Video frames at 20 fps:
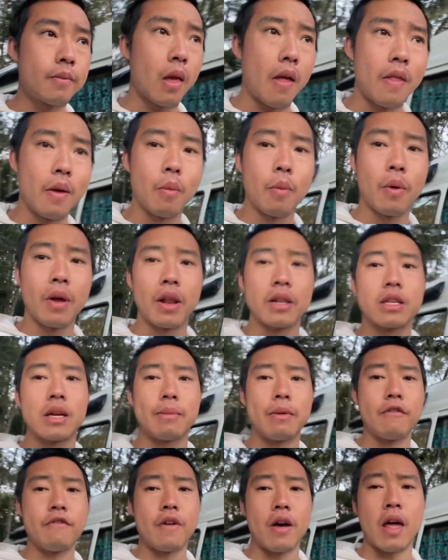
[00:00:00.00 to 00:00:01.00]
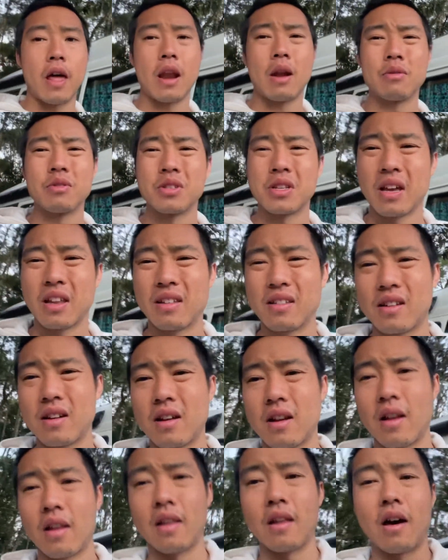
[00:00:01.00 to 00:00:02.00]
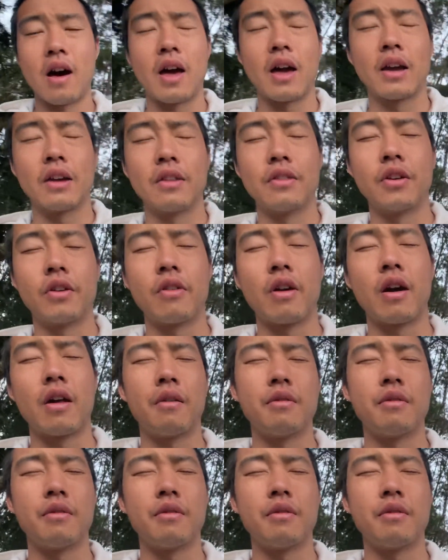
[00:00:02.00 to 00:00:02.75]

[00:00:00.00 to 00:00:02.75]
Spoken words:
and then went inside my van. And I was just like kind of lying on the ground.